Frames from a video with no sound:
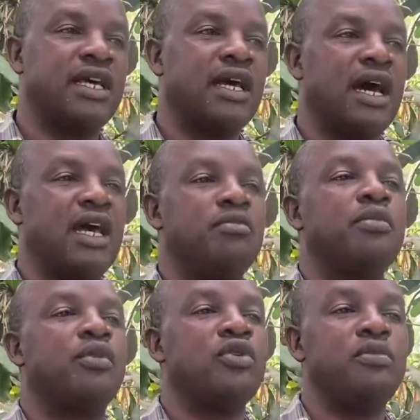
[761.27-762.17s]
and
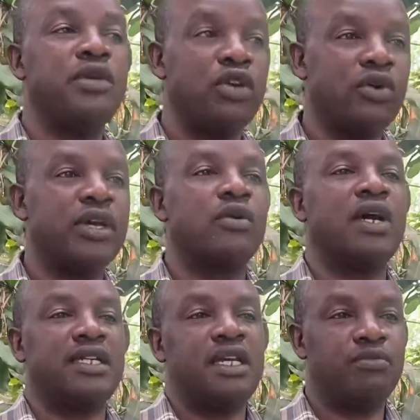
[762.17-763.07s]
people will be knowing
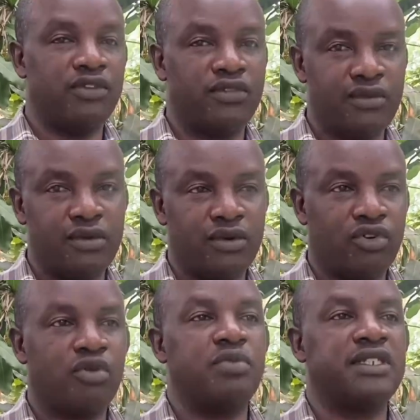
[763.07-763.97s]
what type of
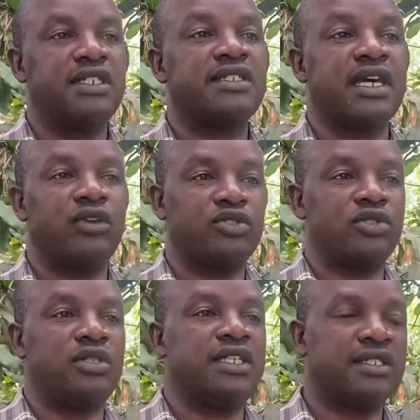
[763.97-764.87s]
crop is this, and
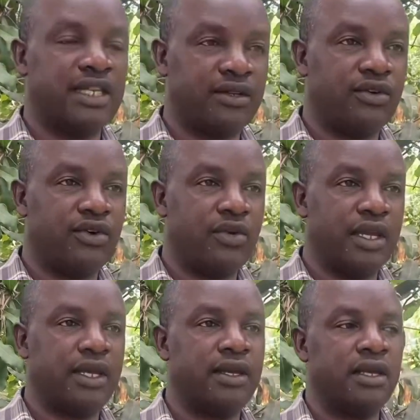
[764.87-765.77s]
also they start
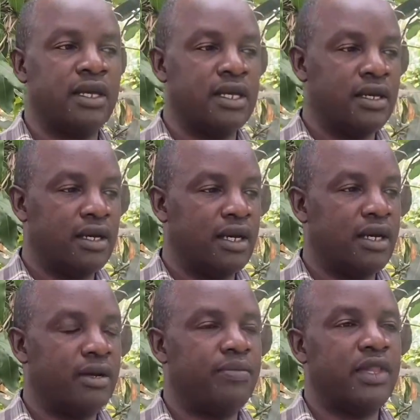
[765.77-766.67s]
growing.
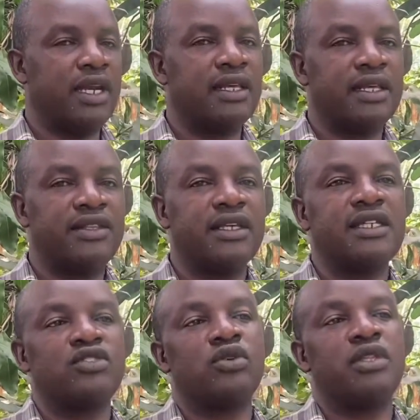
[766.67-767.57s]
Um, another thing
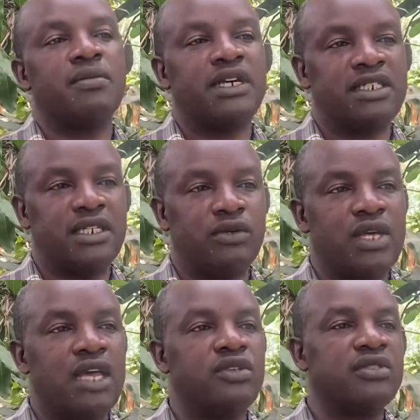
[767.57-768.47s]
is on the machine. We
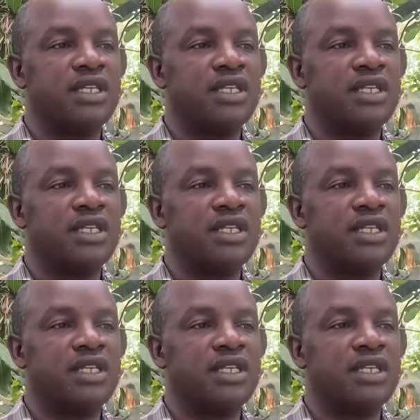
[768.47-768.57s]
are using